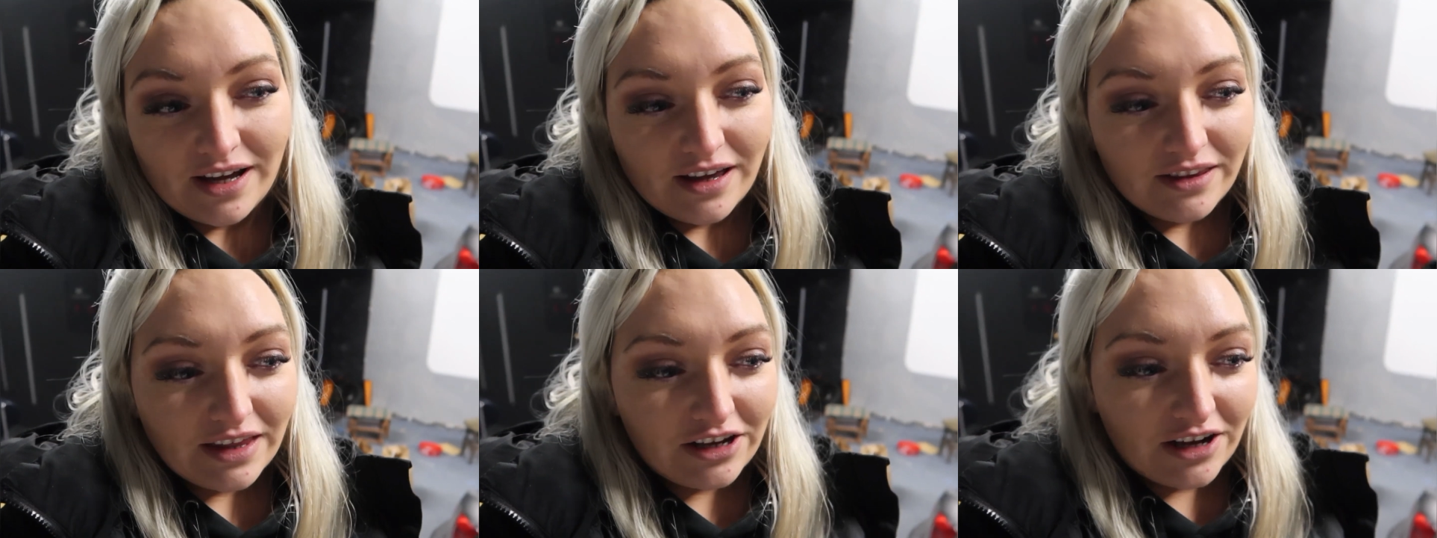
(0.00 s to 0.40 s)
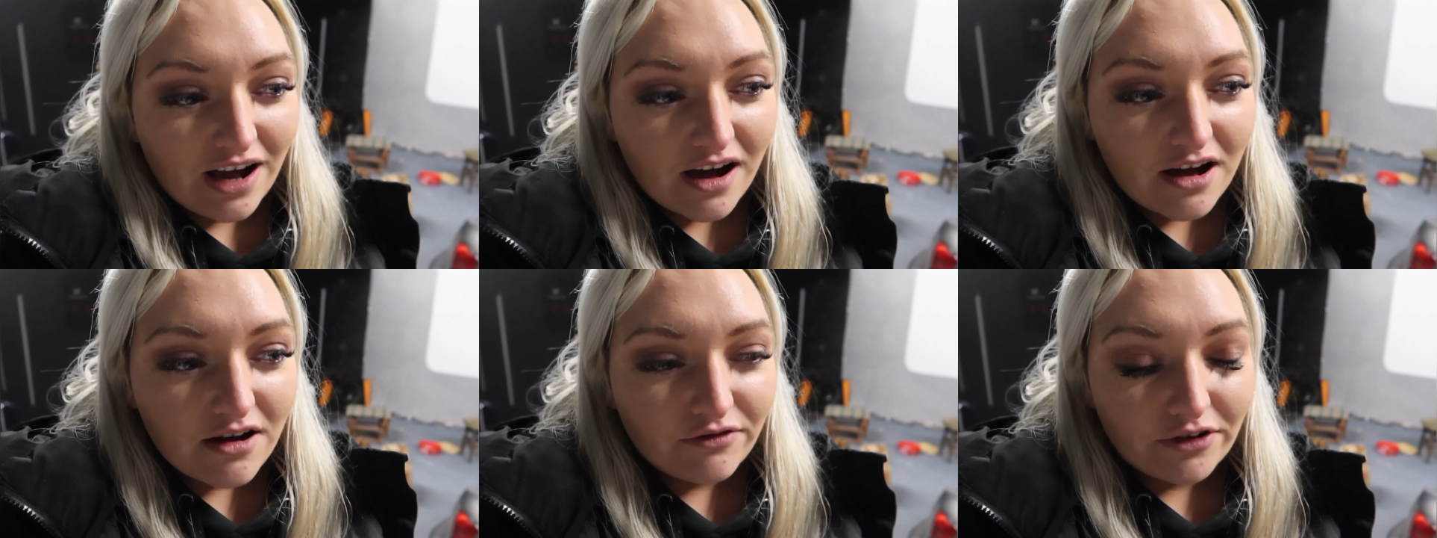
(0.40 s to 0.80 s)
that you
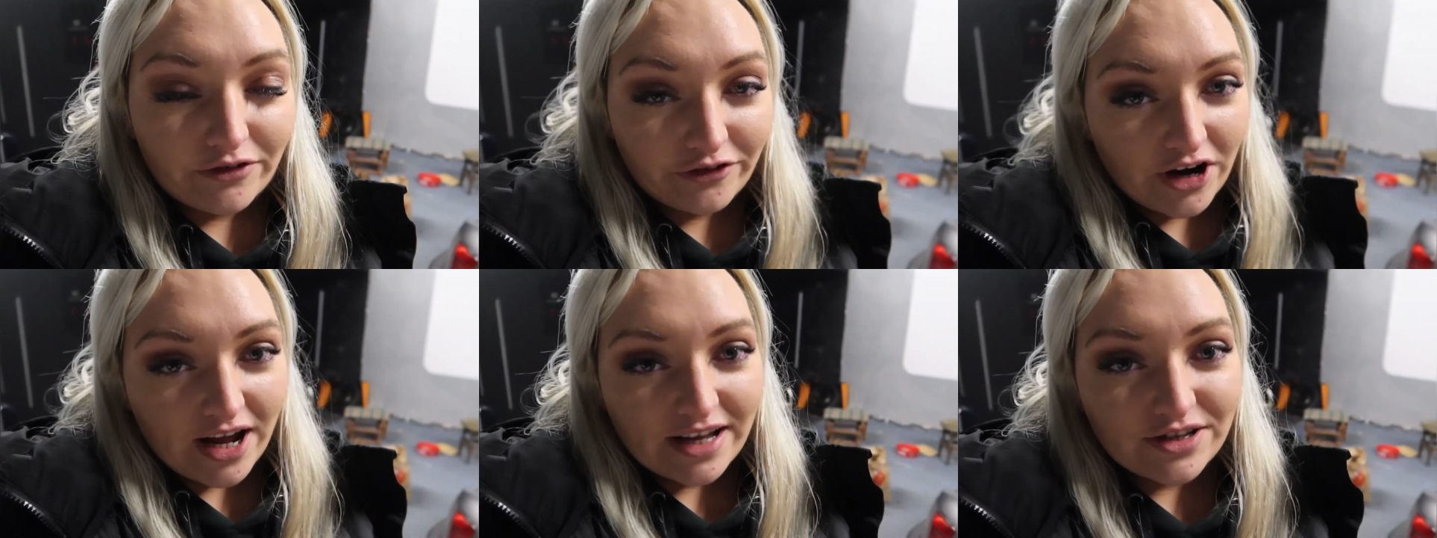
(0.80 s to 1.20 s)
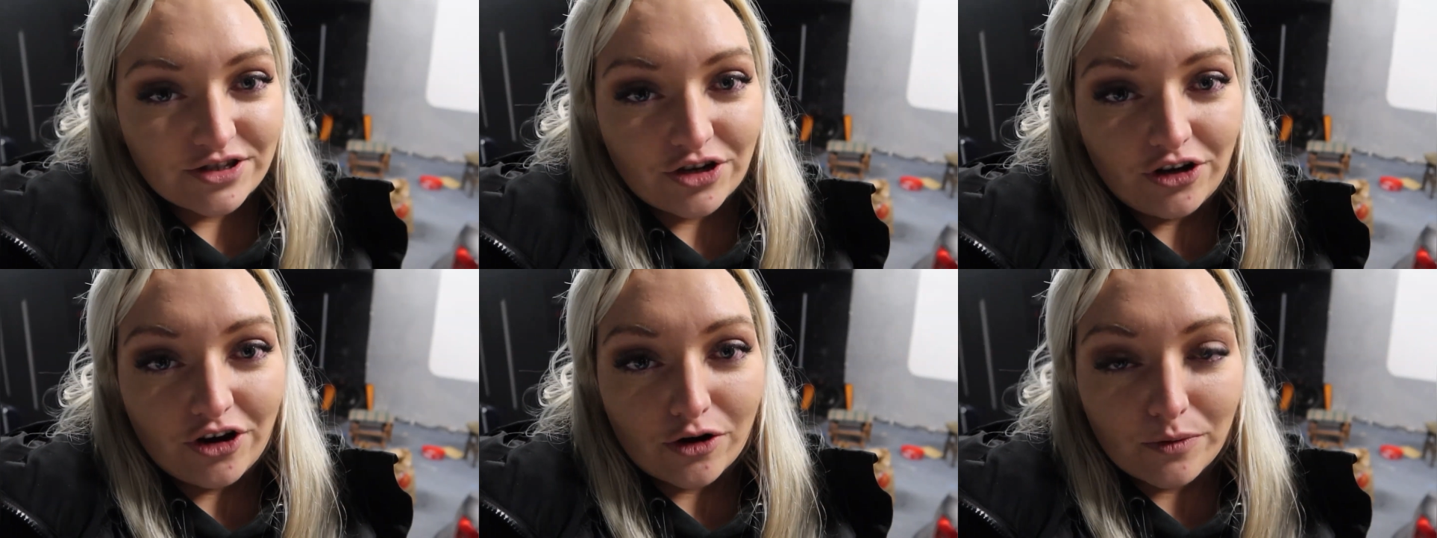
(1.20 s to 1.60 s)
have friends
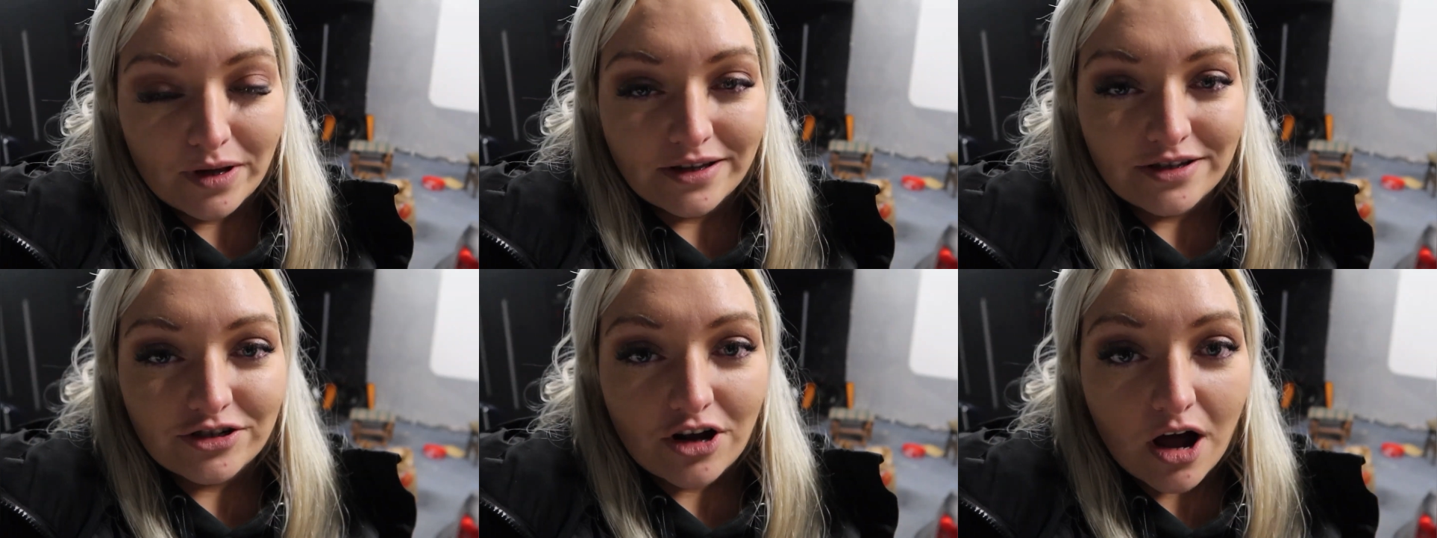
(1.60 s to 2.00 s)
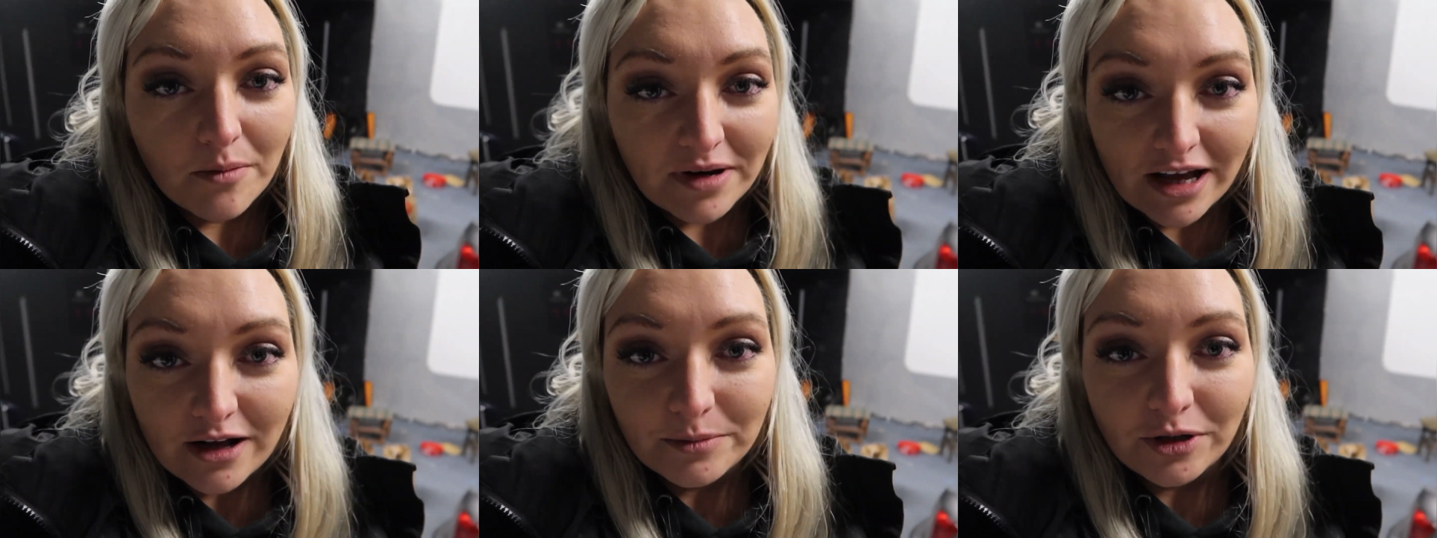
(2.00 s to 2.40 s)
who are willing to come
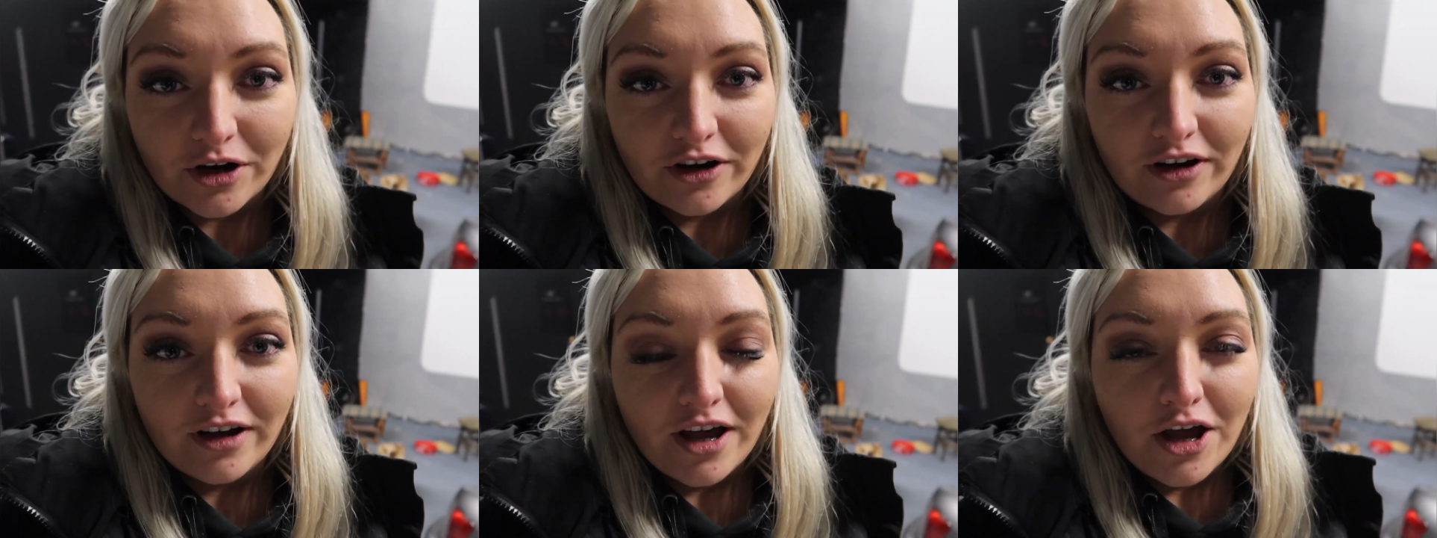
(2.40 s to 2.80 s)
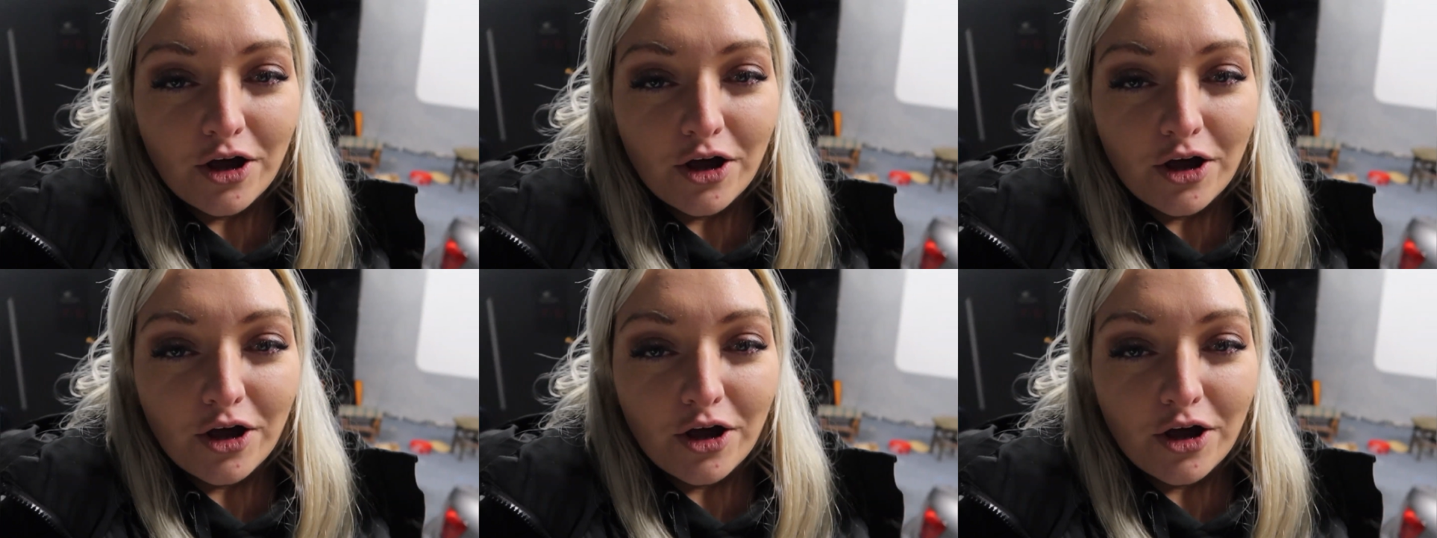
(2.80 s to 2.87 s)
and help you out